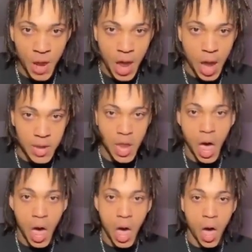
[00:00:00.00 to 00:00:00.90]
And
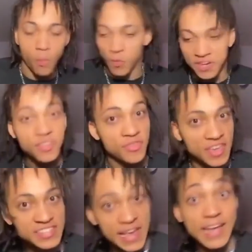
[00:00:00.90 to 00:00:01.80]
one of the
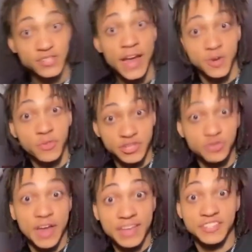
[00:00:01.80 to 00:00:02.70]
things I know that you
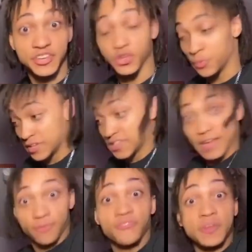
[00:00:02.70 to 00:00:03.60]
guys can do is like
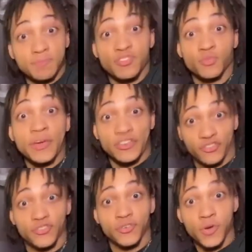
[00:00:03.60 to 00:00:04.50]
flip the
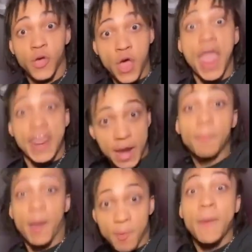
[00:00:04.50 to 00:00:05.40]
switch. And
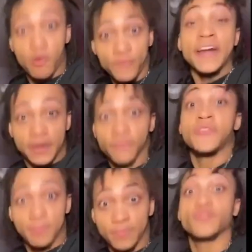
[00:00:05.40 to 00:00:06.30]
I'm about ready to
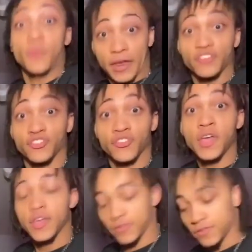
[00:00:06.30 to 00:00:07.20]
flip the switch.
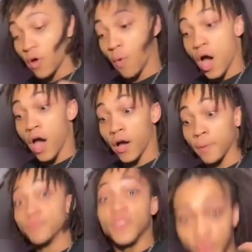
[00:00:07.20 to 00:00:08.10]
So
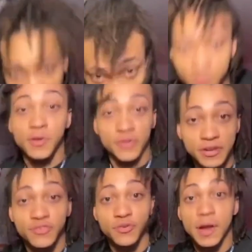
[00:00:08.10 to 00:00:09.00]
DM me on
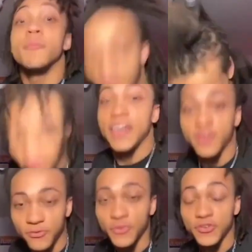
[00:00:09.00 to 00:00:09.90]
Instagram. Thank you
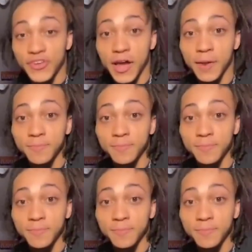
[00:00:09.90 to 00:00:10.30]
for your time.